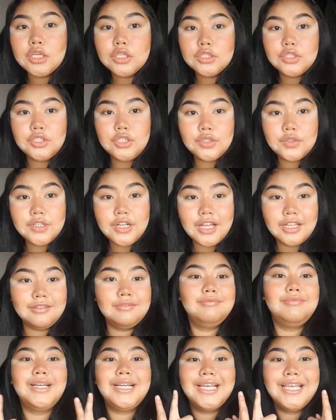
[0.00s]
do not
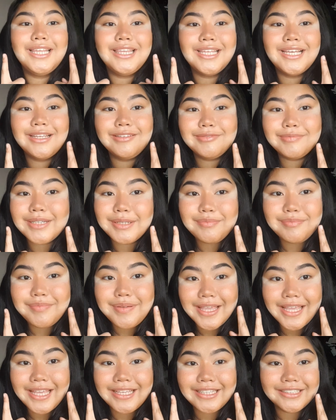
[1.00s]
mind that my
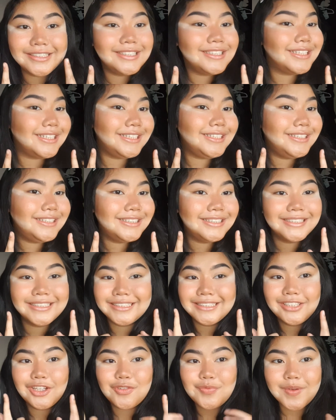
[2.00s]
bacon days
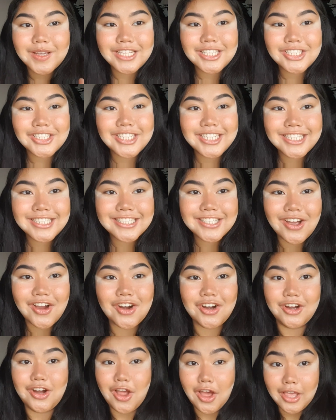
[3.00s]
on my cheeks
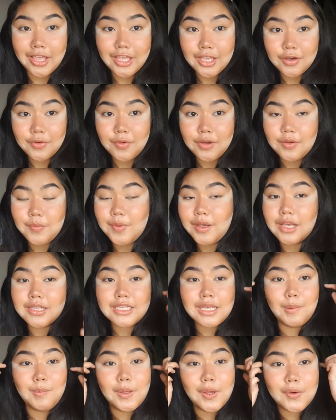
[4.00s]
are not equal because
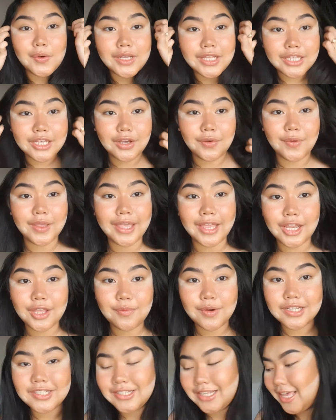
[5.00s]
I'm not really going
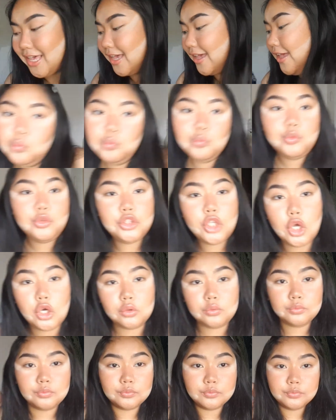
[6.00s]
anywhere today. So,
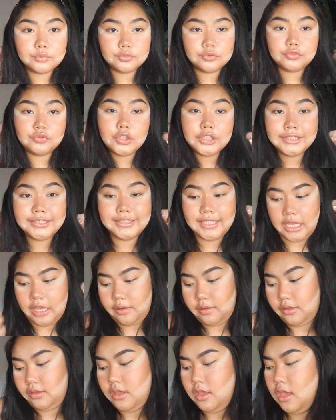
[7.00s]
first thing
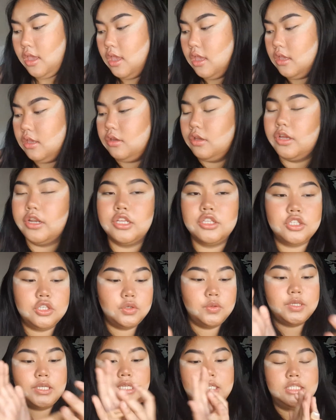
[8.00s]
I'm gonna do
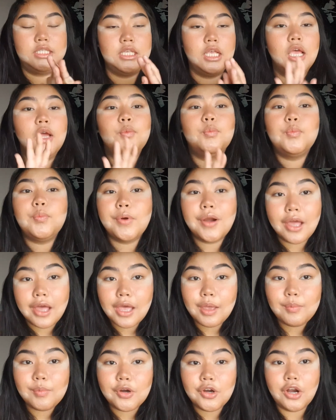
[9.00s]
is prime our